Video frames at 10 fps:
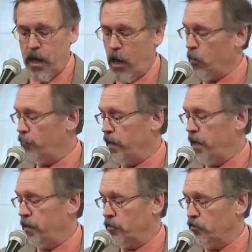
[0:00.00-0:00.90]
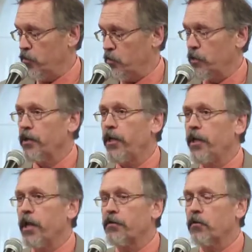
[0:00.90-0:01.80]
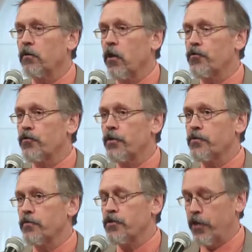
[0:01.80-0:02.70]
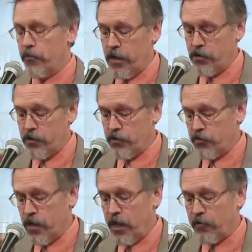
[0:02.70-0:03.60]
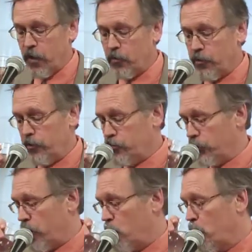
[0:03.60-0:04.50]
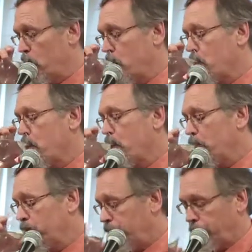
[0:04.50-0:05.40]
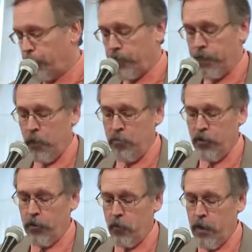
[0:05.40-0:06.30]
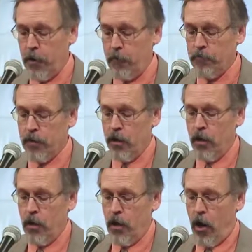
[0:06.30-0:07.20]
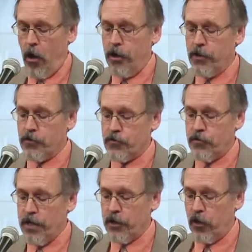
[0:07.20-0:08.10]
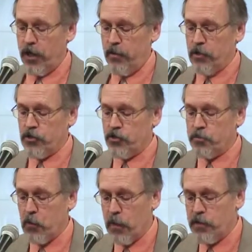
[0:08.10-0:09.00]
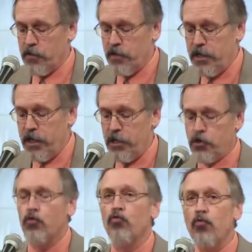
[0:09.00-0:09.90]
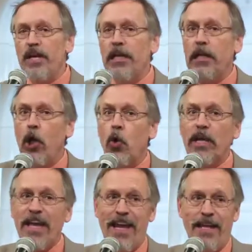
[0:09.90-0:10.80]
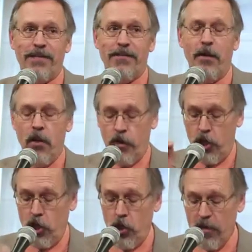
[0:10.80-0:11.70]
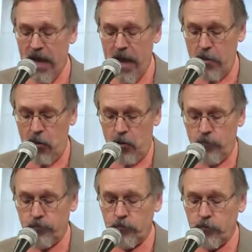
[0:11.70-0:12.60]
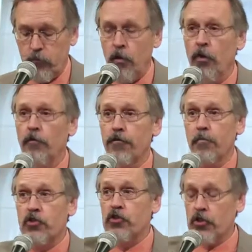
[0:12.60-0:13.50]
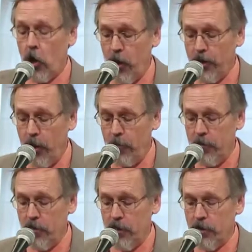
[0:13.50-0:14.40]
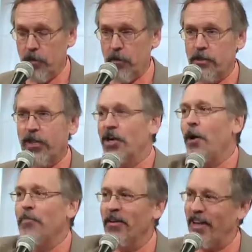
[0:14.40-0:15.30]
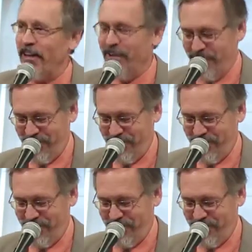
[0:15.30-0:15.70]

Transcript: Howard Radis, who was a leading ethical culturist for generations, died a couple of years ago, put it well. Our history and our images point to the need to relocate the human animal from stardom to company,